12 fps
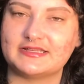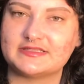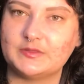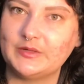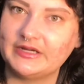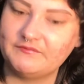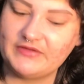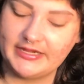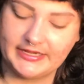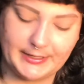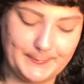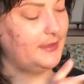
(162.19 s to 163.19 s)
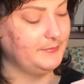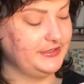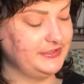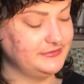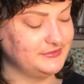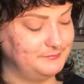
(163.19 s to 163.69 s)
So we're gonna find out. I'm gonna
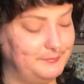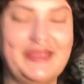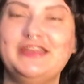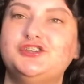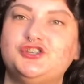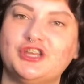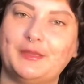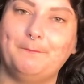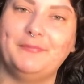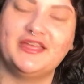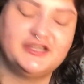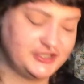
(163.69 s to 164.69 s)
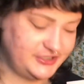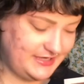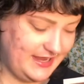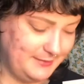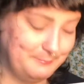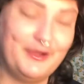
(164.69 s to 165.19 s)
use Beijic Bitch
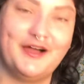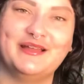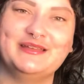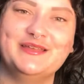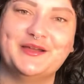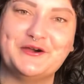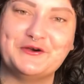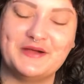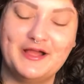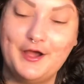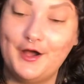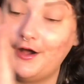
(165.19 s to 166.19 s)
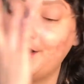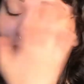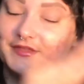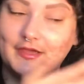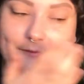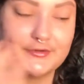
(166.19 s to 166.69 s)
and Ponyo on the
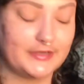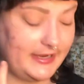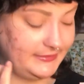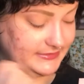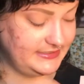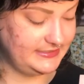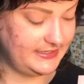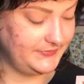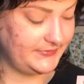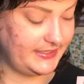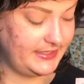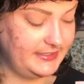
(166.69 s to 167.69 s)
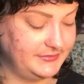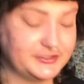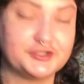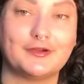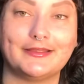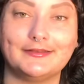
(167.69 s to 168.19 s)
upper eyelid, and then the
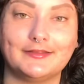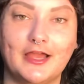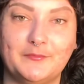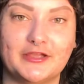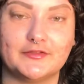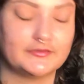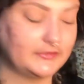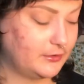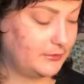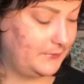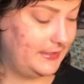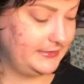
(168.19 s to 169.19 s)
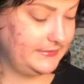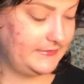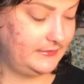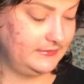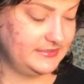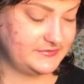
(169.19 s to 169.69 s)
Shrekant Coming on the lower one, and then
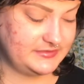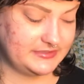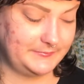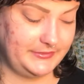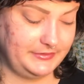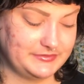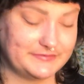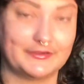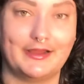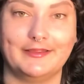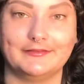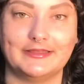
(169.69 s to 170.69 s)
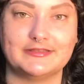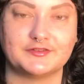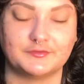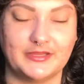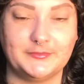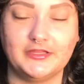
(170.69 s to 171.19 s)
these ones I'm gonna use for highlights, or
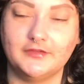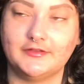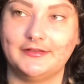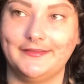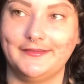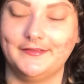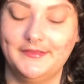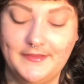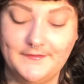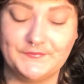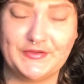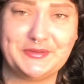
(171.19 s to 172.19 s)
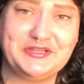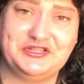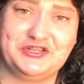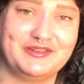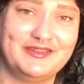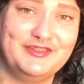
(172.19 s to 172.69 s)
maybe even a very
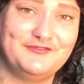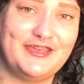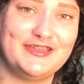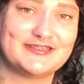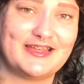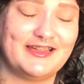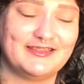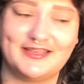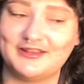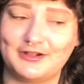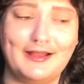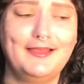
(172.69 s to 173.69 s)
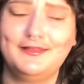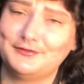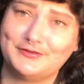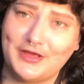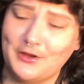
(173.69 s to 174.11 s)
chunky face highlighter. I don't know.